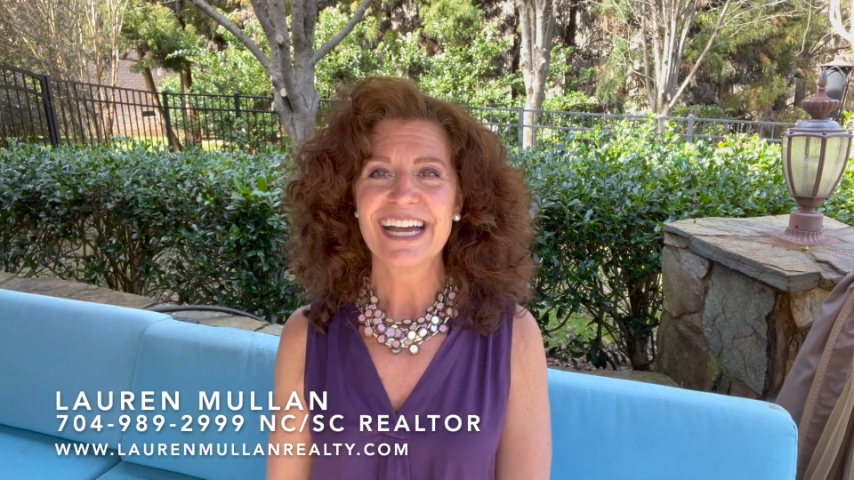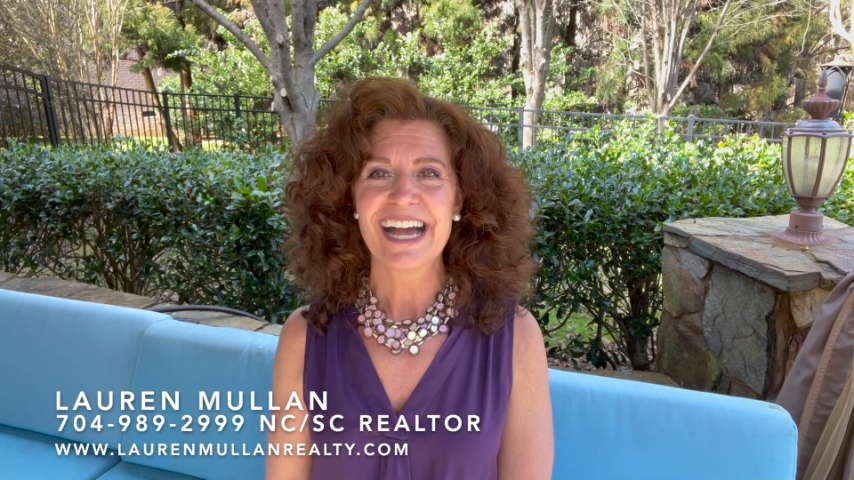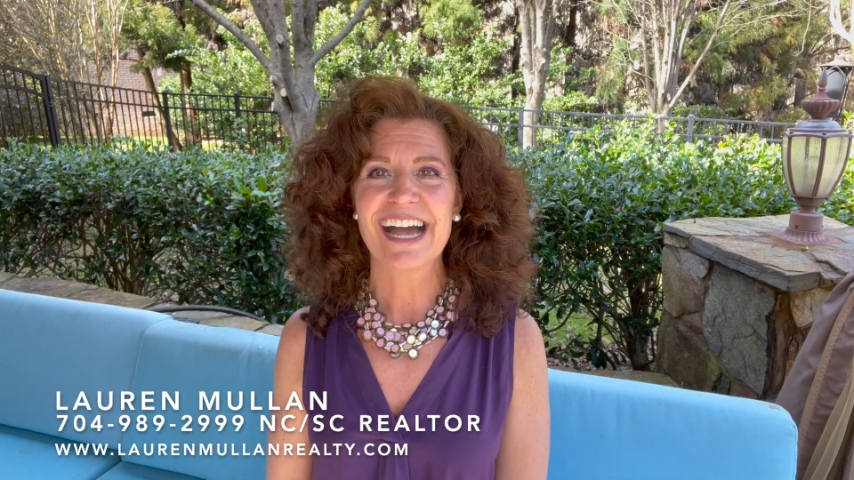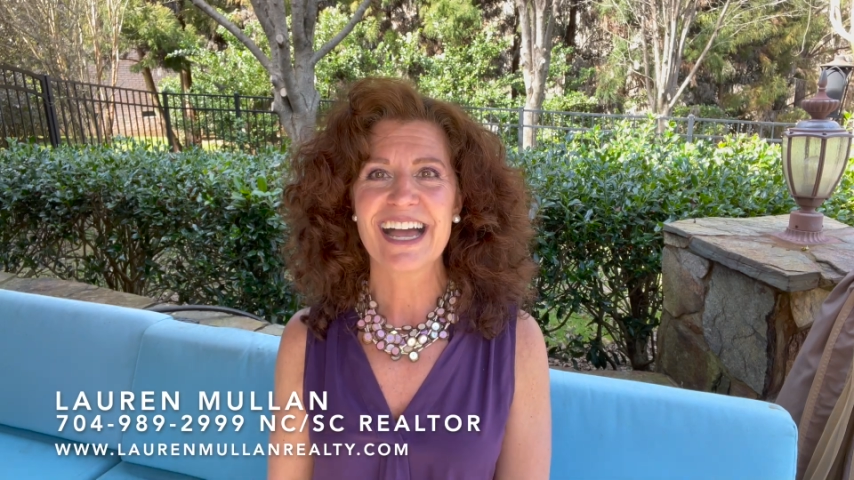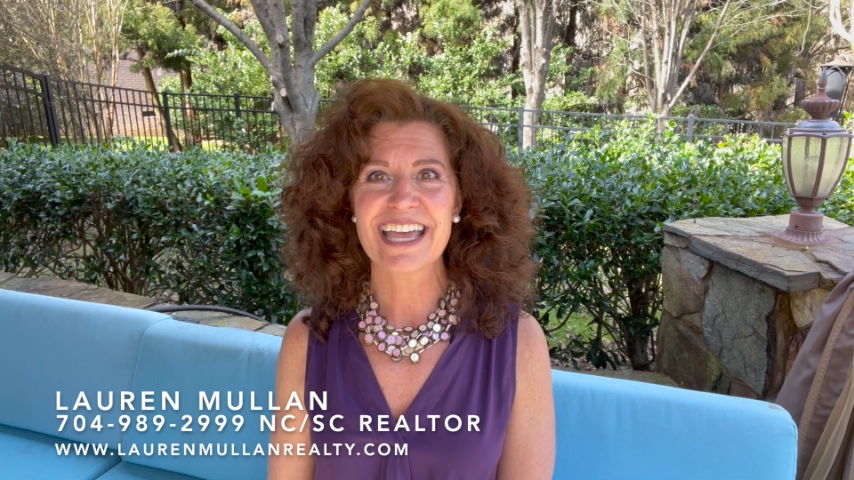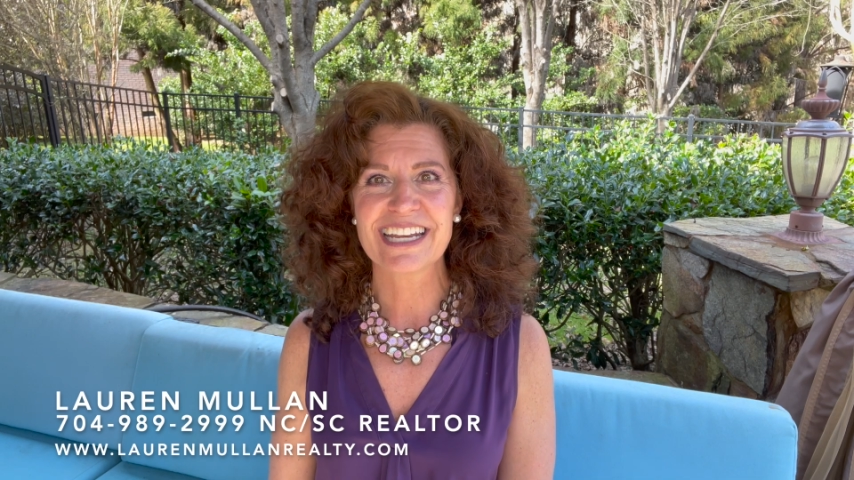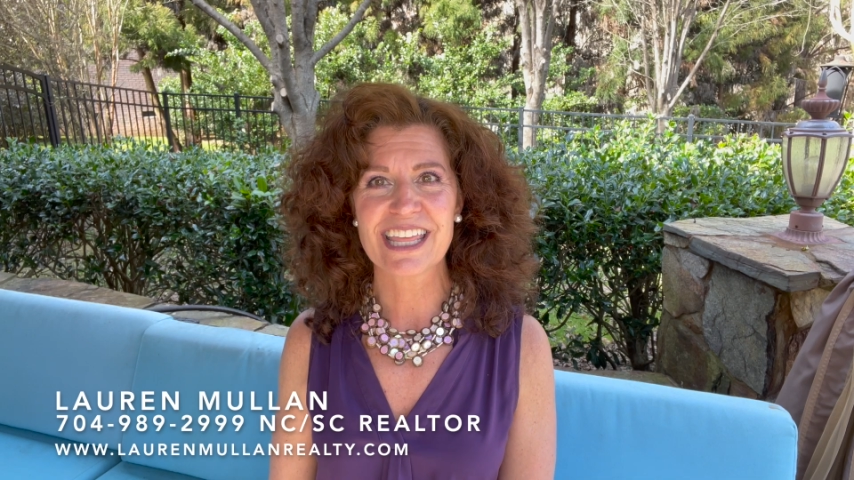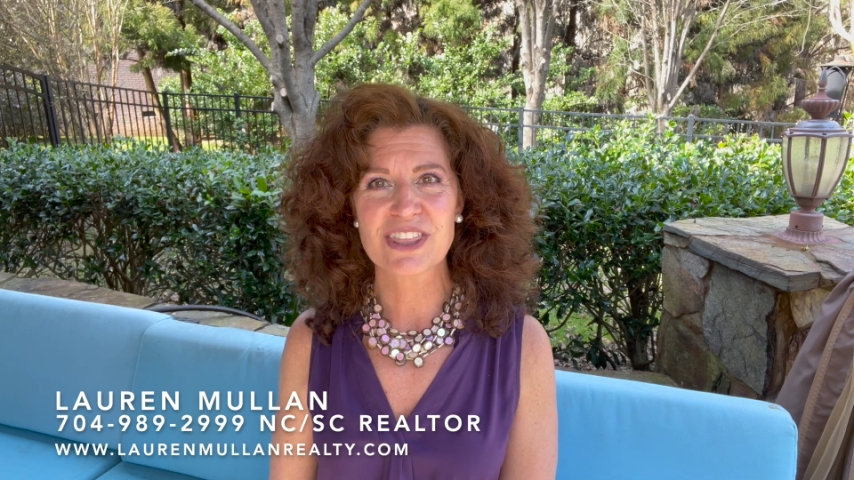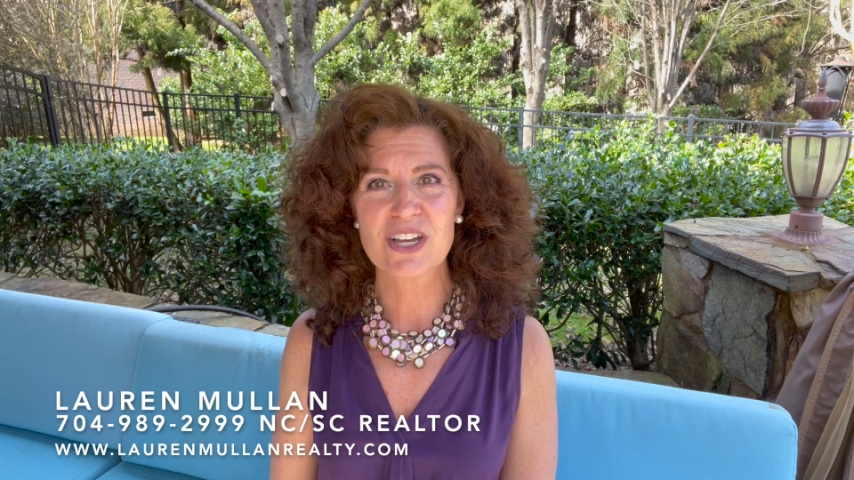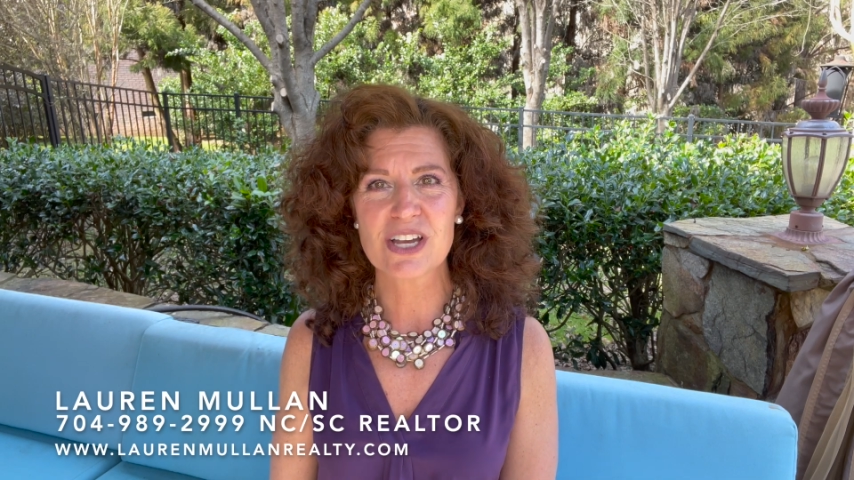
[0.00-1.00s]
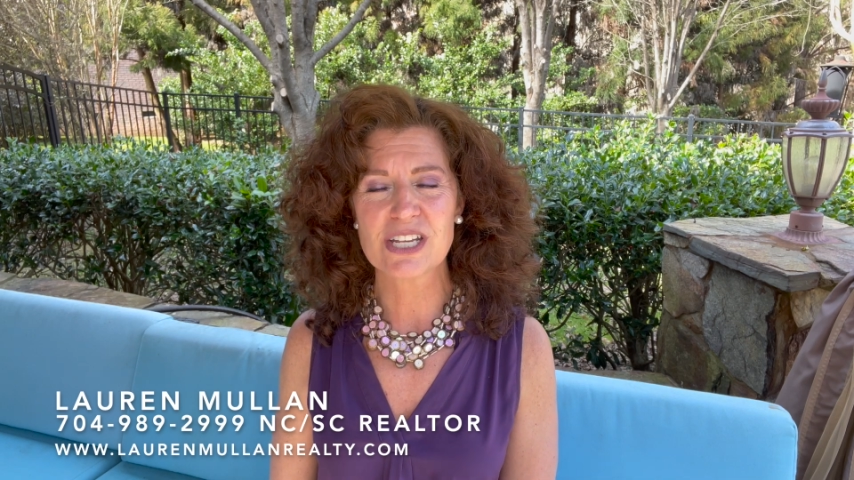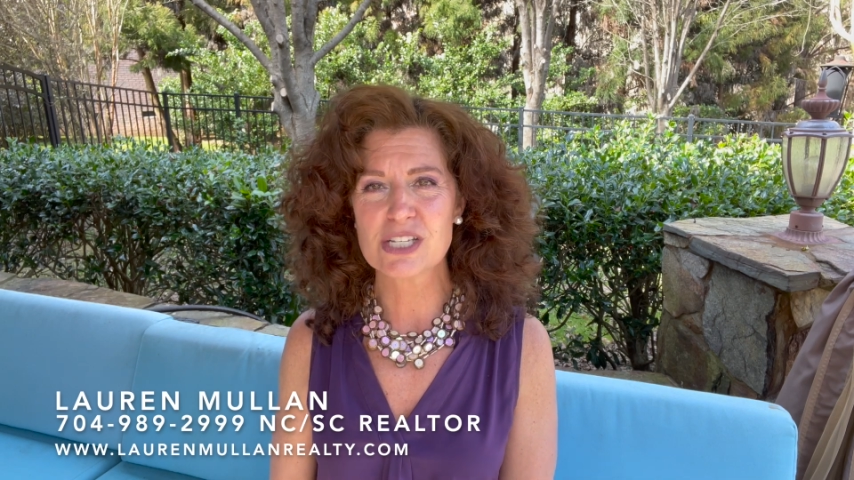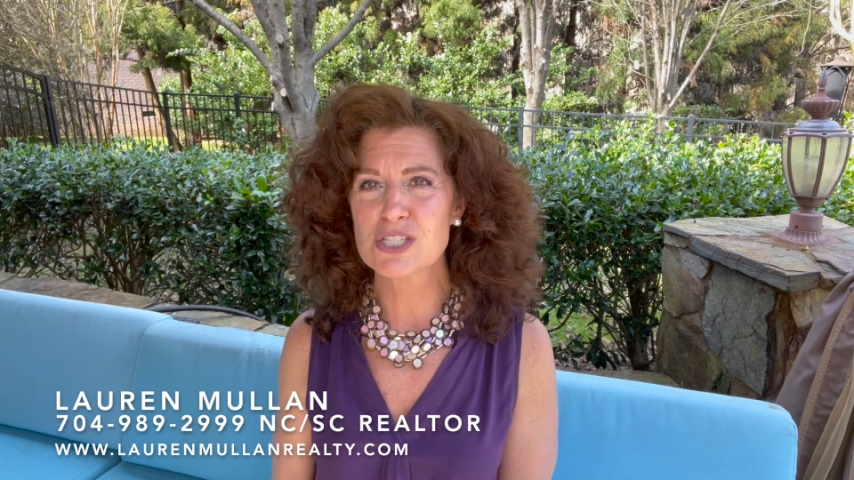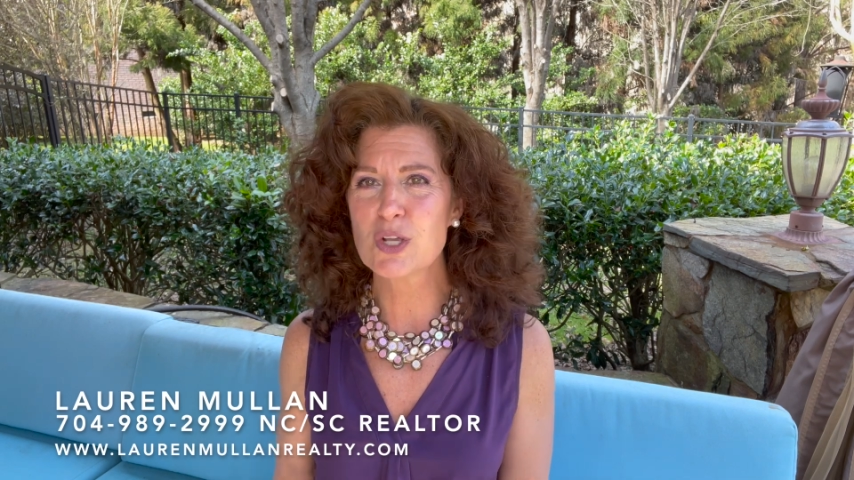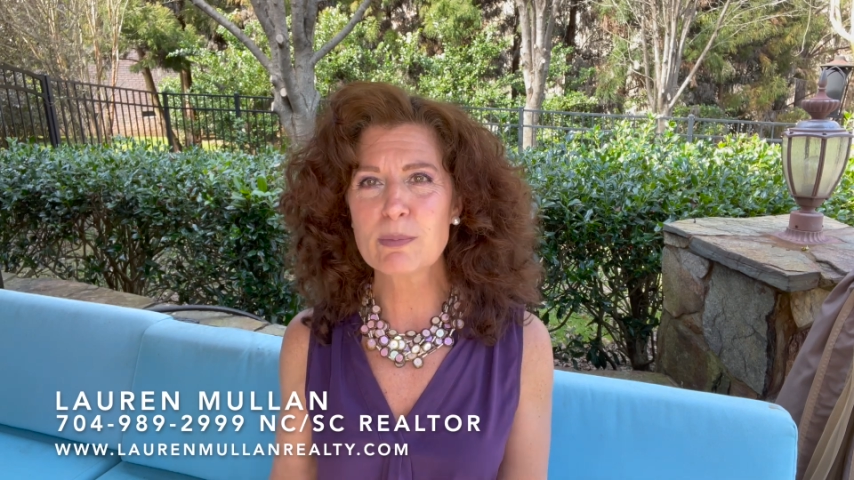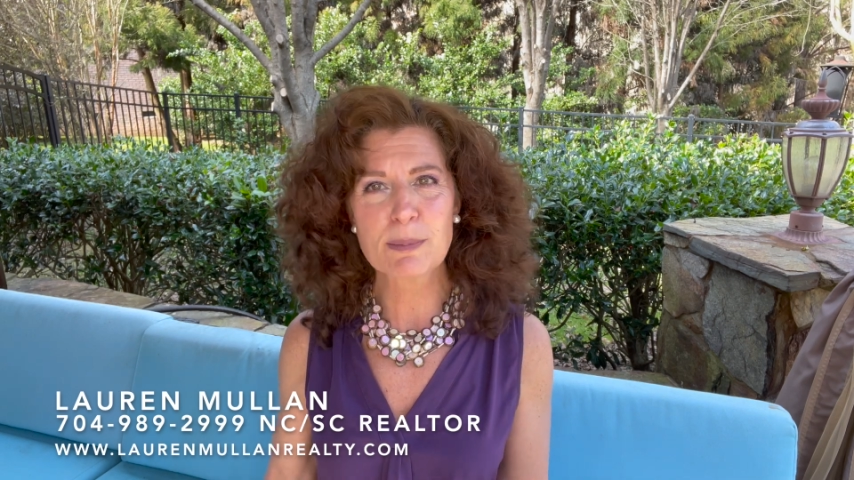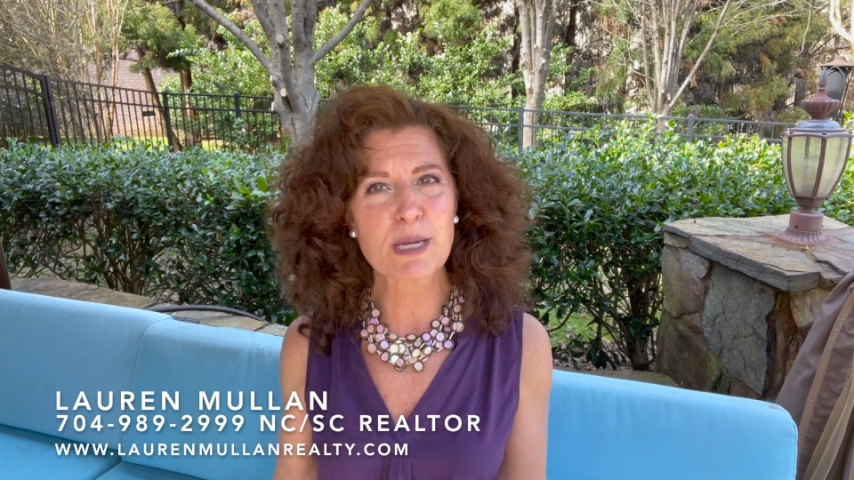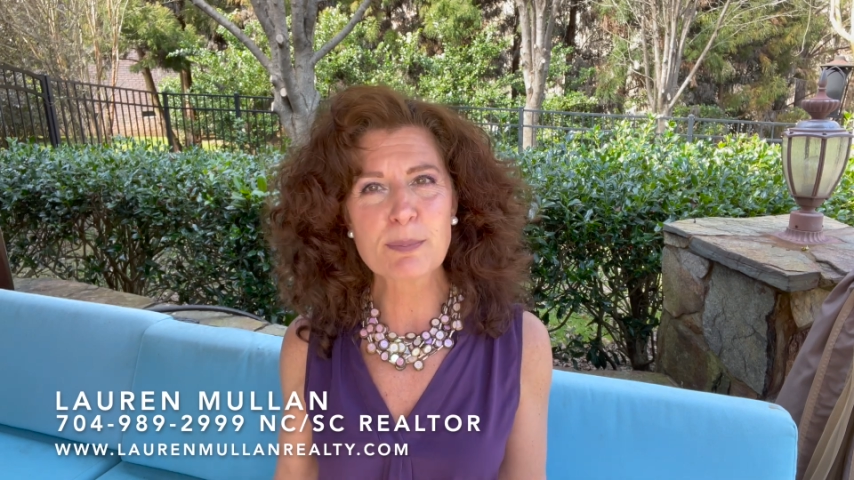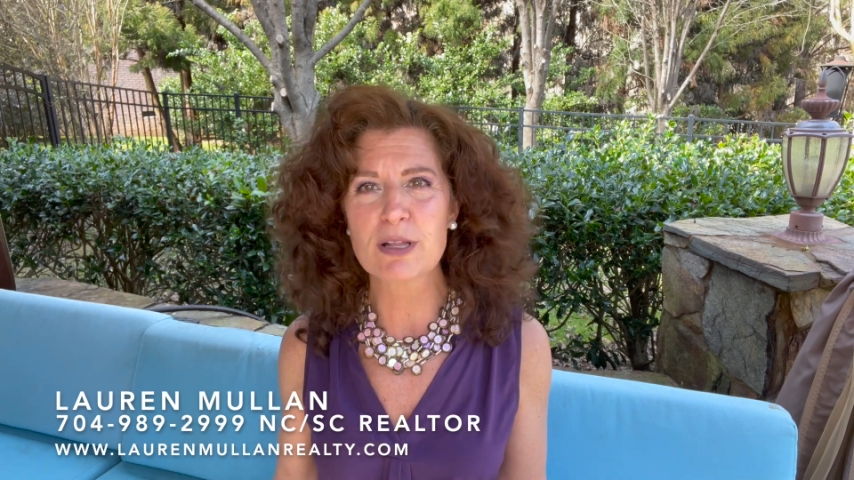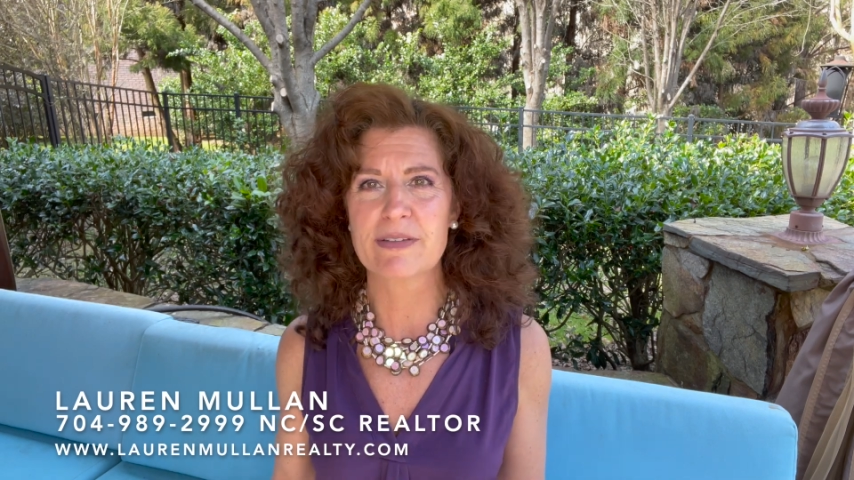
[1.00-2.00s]
And I thought so many
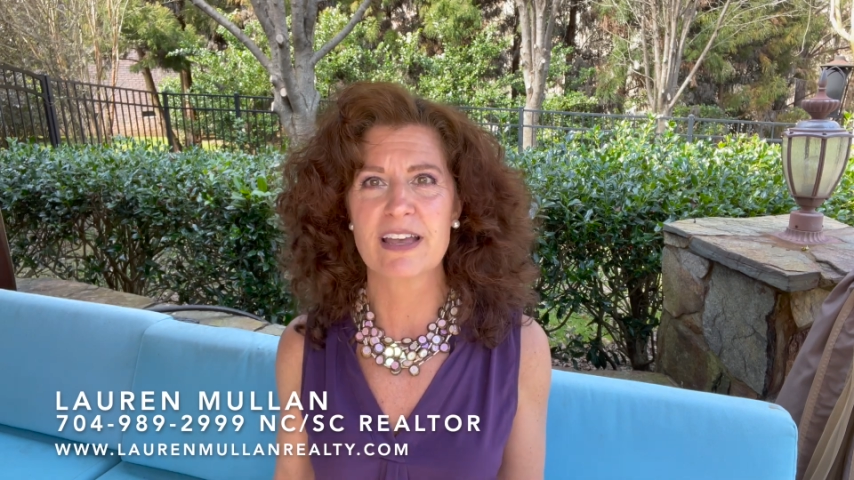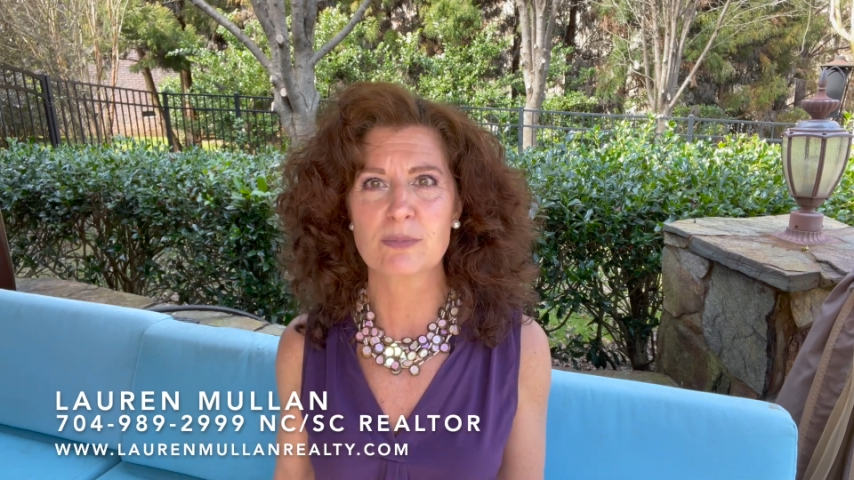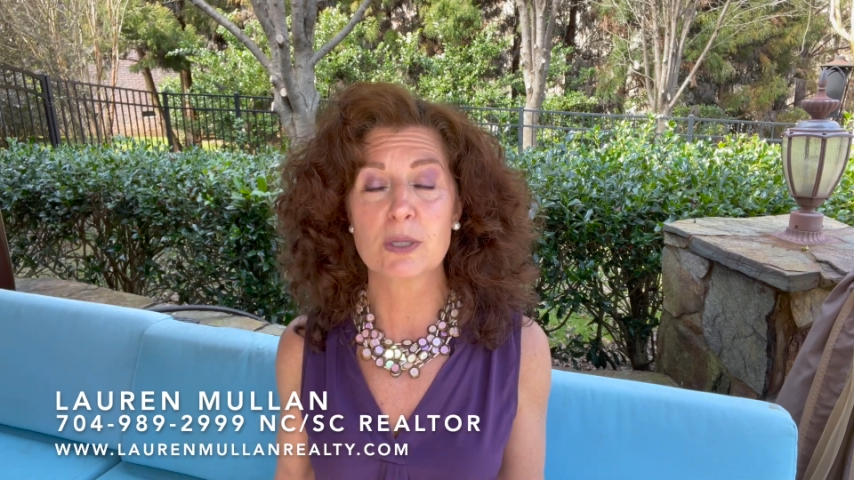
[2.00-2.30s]
people have asked me,